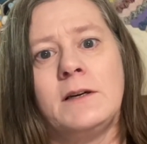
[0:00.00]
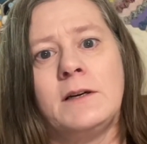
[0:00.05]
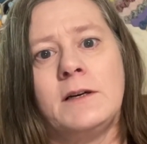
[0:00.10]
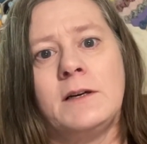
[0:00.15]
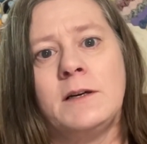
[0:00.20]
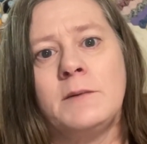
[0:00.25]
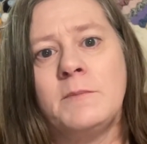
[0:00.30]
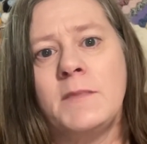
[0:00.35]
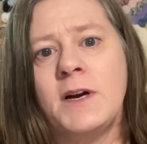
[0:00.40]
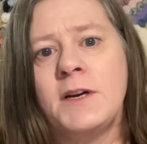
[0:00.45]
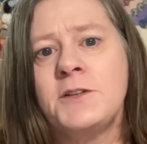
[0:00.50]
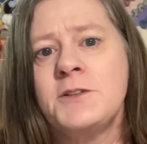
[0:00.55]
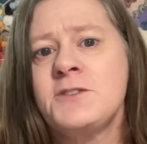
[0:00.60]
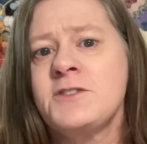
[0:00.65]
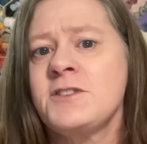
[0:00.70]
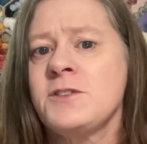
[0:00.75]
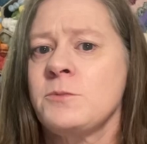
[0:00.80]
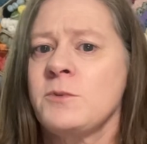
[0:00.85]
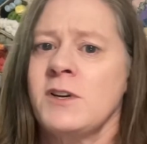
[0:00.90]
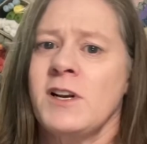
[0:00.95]
Um, I
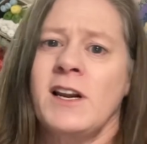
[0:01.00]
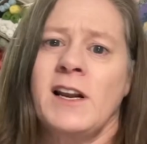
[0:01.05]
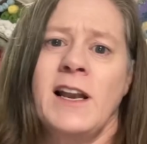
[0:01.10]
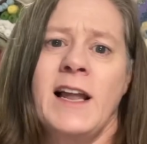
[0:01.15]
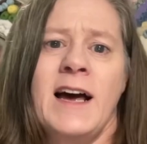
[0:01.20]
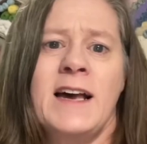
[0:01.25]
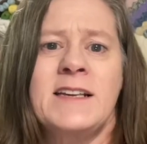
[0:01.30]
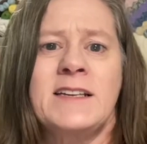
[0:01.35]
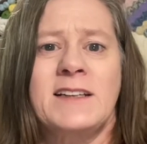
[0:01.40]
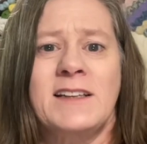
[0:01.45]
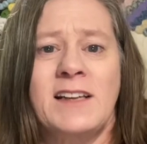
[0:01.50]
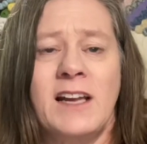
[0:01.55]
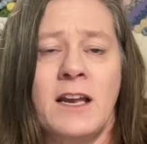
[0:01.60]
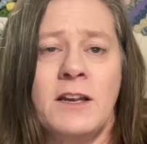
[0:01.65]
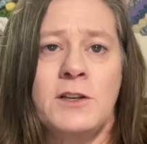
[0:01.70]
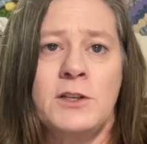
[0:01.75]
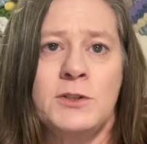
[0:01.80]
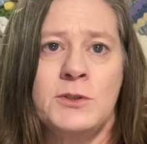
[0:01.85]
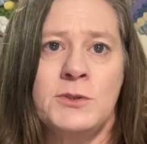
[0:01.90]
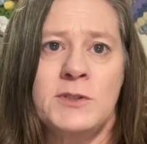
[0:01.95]
use the word class kind
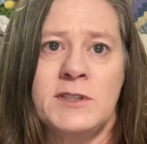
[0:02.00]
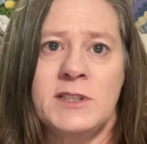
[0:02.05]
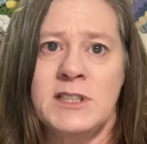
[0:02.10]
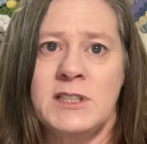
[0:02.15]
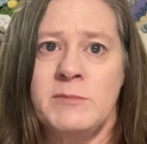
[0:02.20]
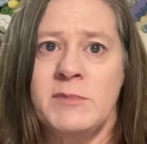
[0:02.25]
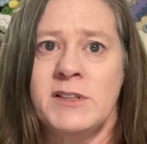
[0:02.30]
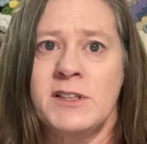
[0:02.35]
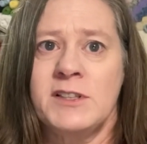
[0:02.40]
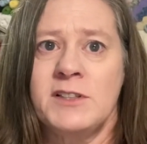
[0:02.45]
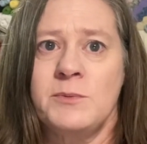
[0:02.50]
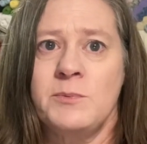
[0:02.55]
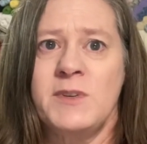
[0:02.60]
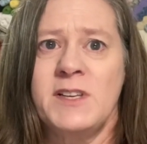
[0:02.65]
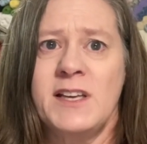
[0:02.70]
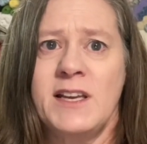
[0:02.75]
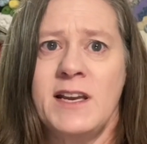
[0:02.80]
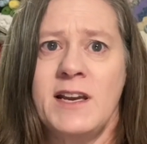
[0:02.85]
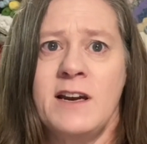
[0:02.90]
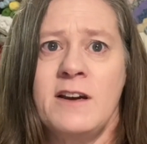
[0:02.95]
of loosely because we
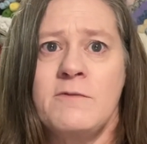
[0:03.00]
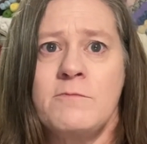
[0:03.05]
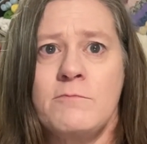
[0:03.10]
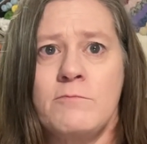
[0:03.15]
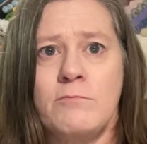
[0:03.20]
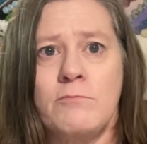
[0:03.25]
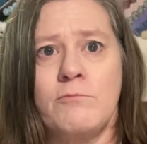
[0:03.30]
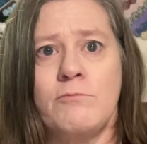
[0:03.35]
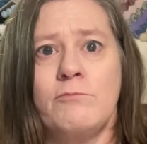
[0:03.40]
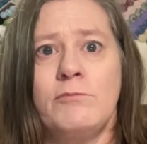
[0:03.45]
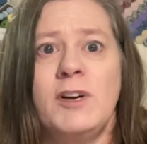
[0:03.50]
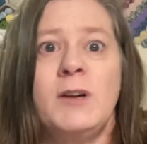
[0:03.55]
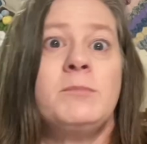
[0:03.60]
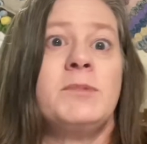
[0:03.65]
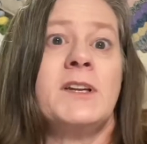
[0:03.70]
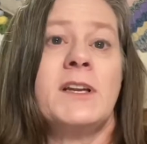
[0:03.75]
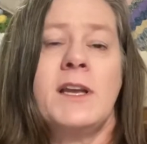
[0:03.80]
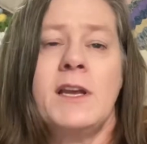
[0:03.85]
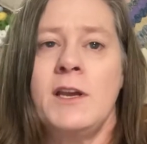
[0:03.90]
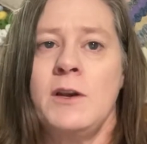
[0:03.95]
can't
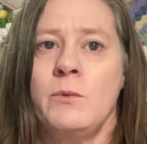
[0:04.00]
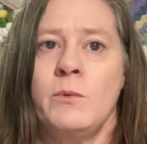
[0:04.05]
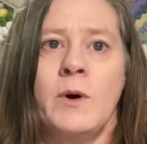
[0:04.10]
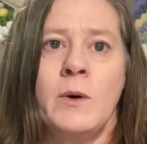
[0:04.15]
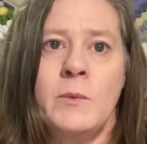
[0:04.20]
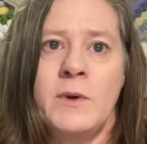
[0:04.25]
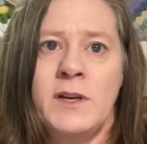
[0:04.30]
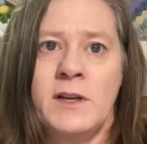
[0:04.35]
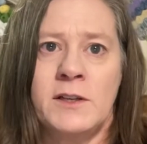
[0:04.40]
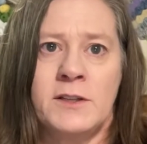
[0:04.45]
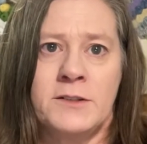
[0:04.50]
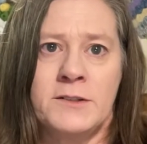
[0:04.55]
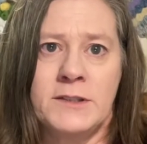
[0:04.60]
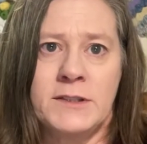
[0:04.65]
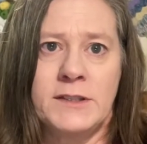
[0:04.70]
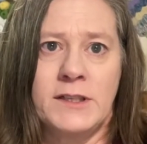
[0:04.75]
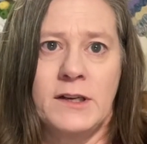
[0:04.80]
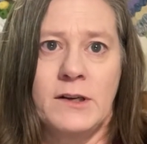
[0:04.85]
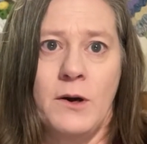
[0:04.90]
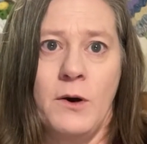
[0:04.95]
replicate what we
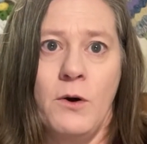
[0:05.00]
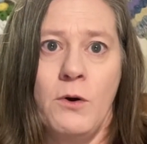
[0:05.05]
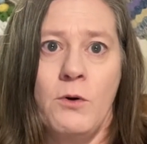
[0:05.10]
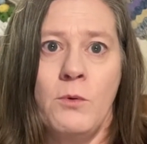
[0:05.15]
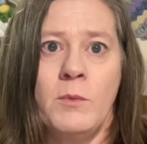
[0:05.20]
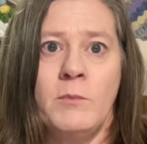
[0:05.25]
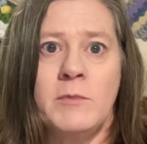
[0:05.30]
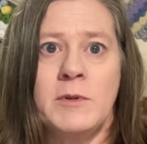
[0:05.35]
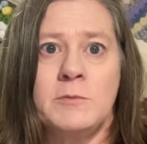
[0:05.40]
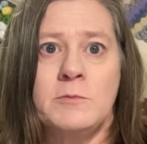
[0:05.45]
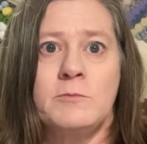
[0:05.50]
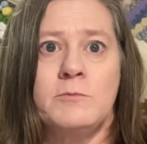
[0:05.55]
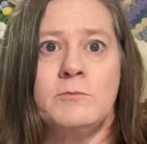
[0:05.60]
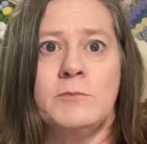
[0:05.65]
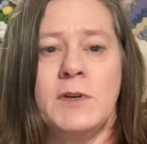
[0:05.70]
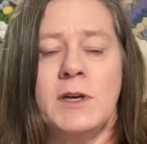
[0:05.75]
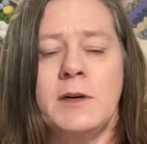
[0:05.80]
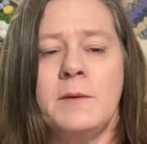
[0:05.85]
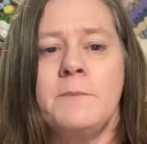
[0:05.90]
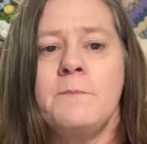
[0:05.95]
learned at home.
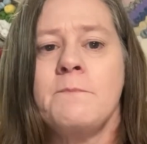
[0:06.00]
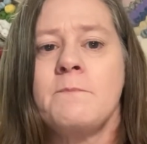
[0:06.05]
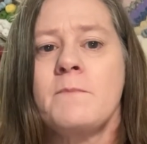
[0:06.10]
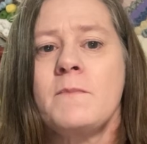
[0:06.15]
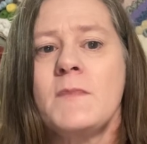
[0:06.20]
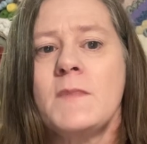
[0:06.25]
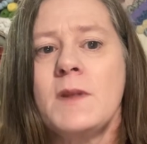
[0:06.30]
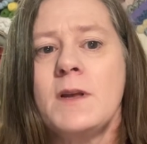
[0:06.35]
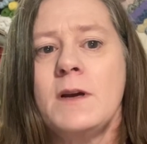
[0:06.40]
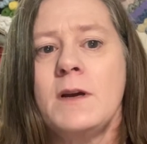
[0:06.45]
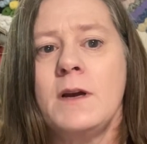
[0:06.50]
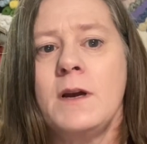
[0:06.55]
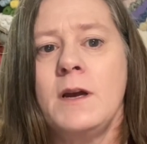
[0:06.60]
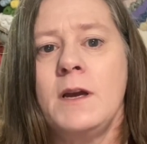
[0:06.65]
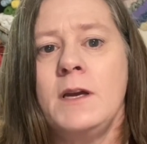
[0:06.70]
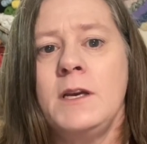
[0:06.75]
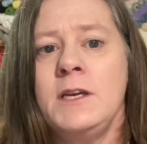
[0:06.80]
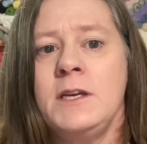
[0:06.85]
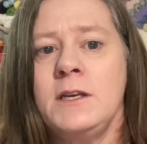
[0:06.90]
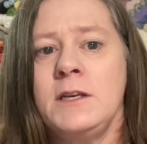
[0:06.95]
Um,
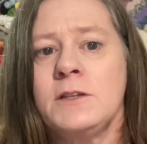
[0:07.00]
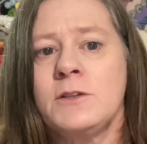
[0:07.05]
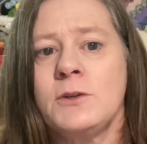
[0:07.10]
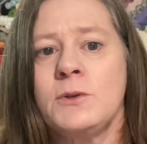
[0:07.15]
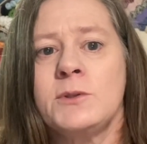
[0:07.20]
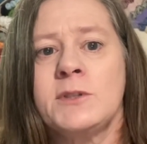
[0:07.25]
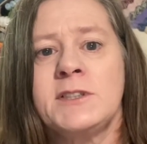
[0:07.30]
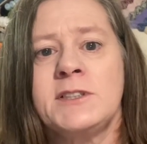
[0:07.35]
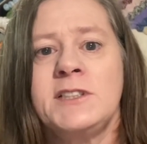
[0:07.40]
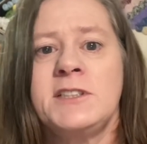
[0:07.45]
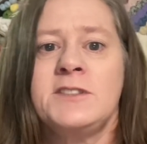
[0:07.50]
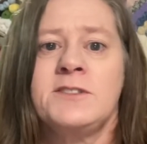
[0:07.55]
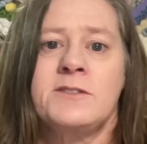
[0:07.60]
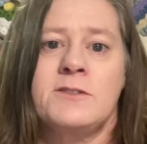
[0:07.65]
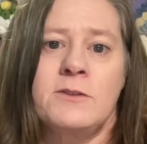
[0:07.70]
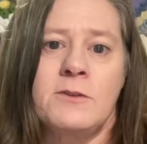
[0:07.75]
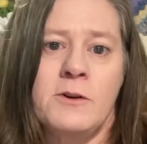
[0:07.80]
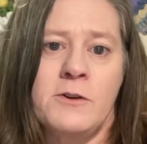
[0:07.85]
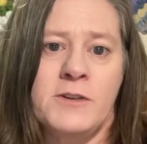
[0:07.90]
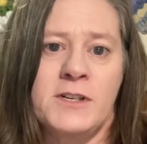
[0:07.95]
he told us his
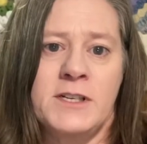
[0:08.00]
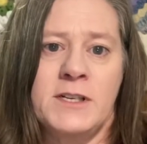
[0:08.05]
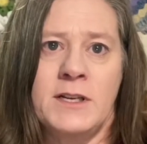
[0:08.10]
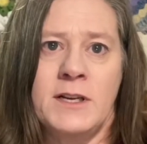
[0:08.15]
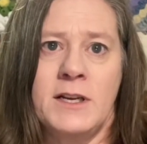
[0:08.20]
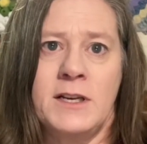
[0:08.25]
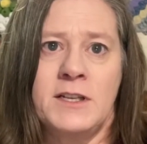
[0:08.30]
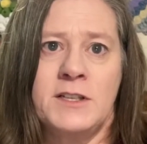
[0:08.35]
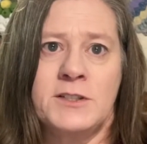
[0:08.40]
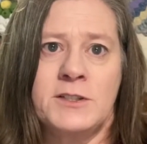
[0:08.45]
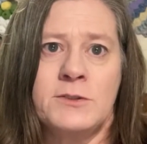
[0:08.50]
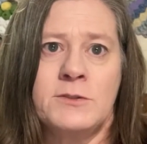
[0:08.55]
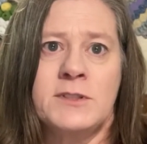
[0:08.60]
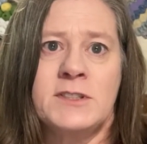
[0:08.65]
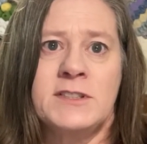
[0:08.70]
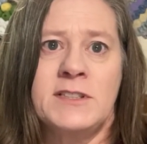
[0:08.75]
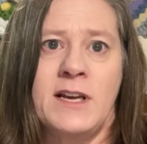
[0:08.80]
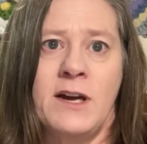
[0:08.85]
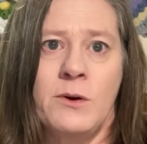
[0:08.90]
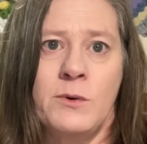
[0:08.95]
story and he showed
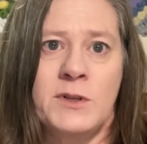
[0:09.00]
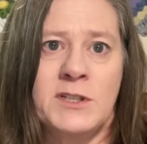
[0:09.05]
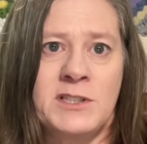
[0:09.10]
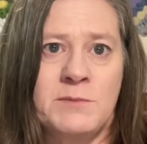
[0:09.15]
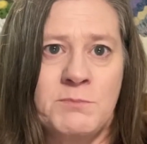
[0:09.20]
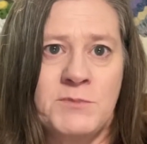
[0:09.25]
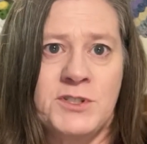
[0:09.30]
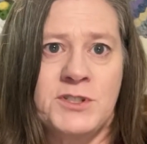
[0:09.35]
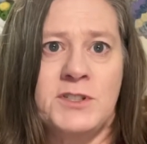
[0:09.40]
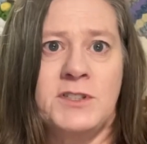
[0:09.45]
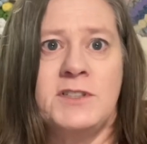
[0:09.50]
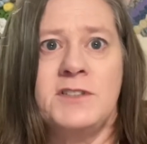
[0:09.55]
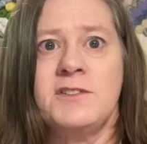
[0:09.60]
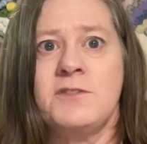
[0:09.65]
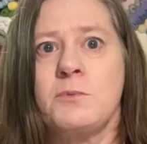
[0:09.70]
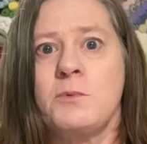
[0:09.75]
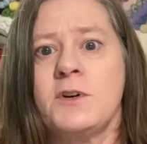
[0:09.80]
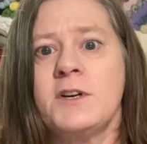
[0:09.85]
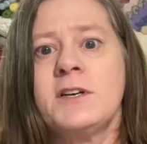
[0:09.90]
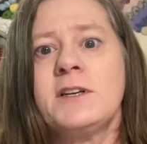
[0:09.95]
us how his
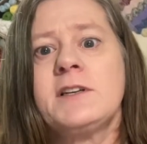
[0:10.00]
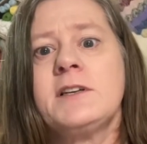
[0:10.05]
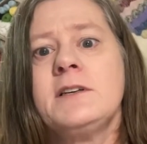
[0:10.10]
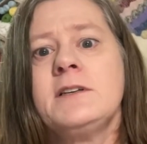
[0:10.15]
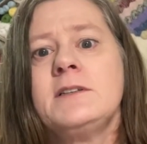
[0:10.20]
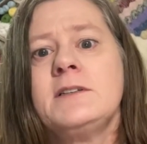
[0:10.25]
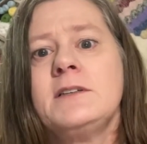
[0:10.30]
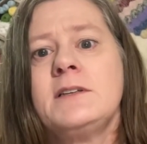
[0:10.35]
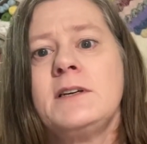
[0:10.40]
machines worked.